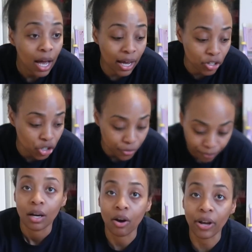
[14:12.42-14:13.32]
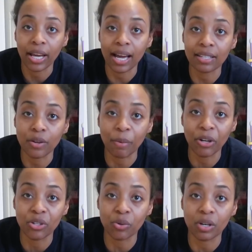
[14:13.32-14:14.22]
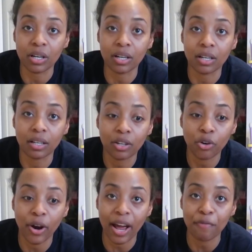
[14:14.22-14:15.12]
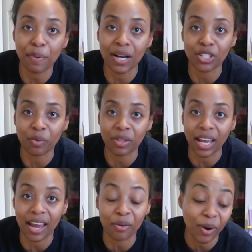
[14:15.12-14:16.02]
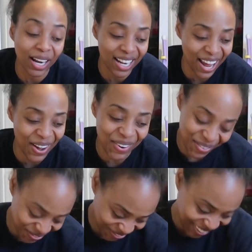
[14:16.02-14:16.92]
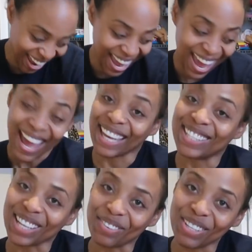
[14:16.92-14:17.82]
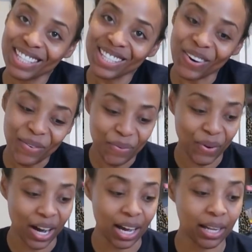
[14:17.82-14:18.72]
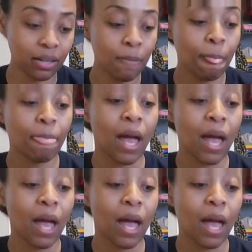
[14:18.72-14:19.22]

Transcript: Hush. Okay guys, so I'm gonna do a craft project with Ann right now. It's gonna be so fun.